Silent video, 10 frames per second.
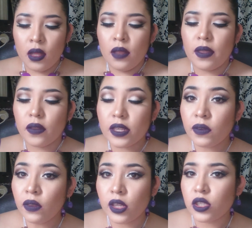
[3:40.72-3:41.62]
Now this
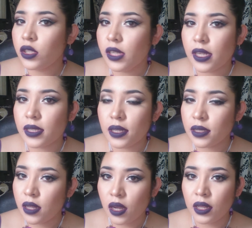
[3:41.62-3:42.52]
foundation
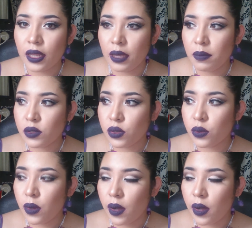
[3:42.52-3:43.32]
does not claim to